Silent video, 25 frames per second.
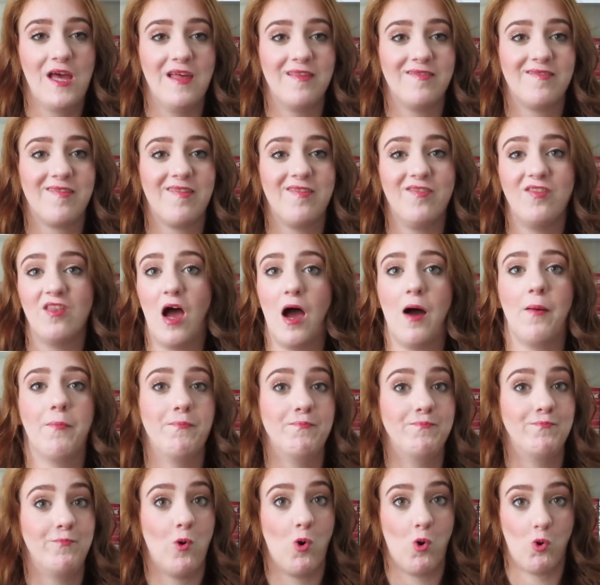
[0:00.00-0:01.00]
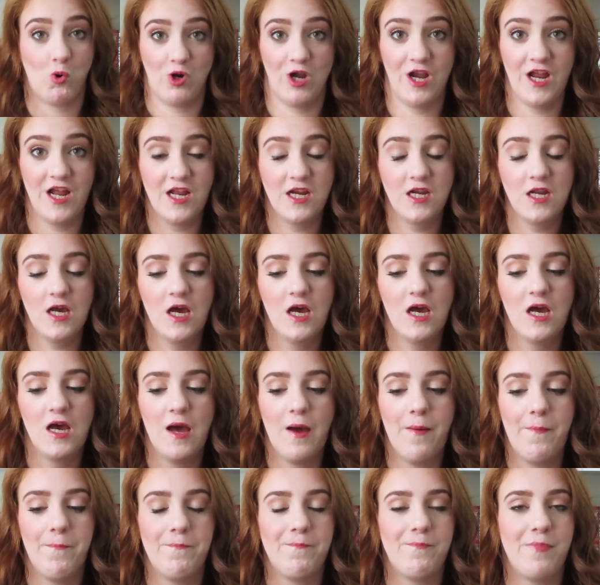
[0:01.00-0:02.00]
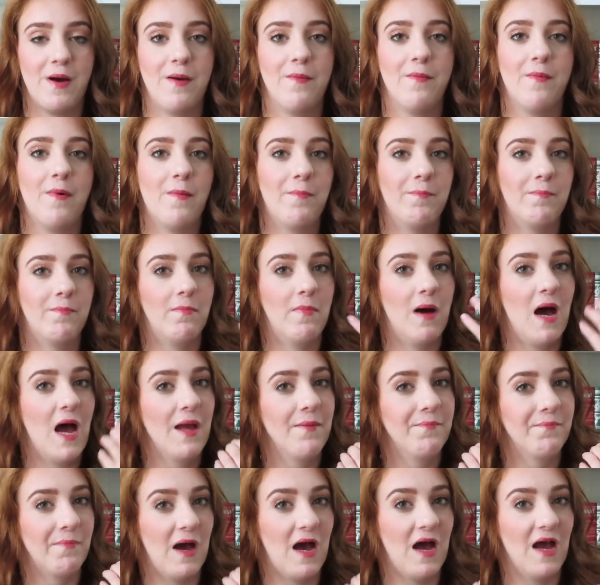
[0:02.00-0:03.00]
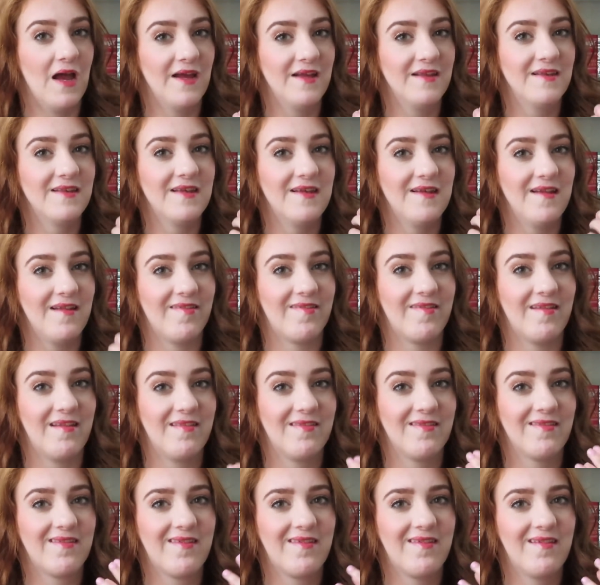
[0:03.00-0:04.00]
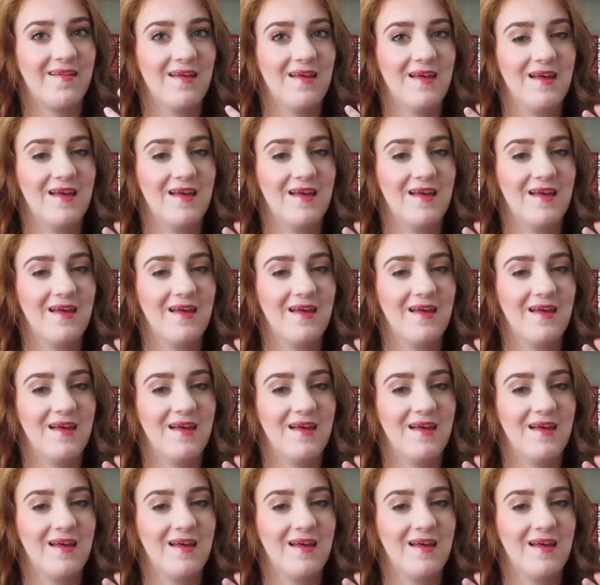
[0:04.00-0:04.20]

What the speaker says: It's not boring, but my mind isn't